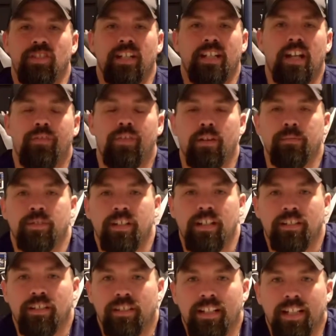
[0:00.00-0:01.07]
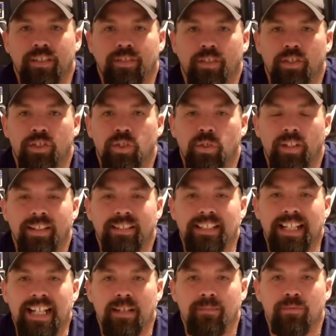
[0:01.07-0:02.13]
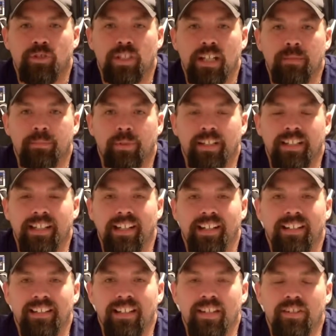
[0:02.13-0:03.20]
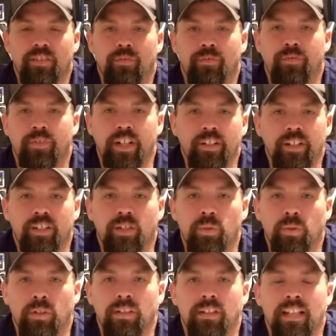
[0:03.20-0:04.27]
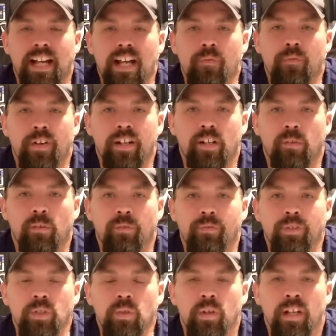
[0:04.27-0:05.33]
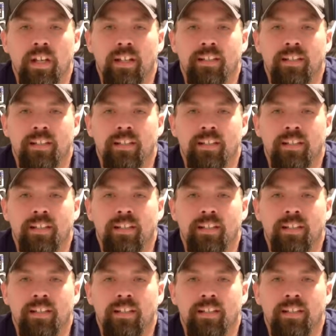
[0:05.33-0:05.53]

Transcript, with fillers: JK Firearms Nation, thanks for joining us. I am Jay bringing another very cool live fire review.